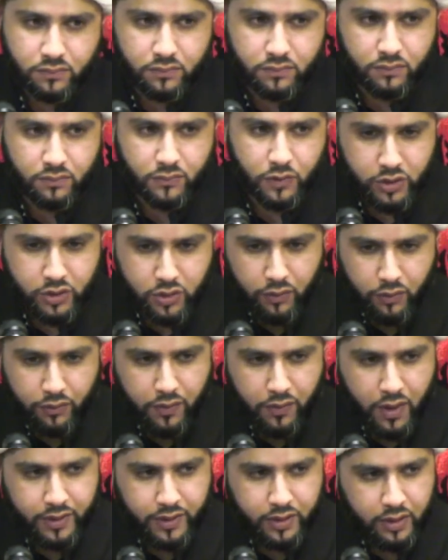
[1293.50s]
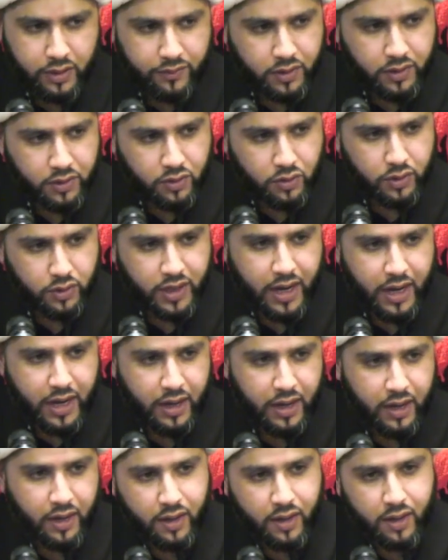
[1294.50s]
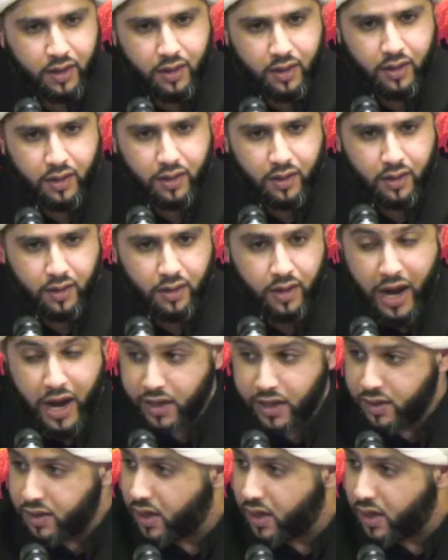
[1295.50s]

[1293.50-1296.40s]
This you find even today in the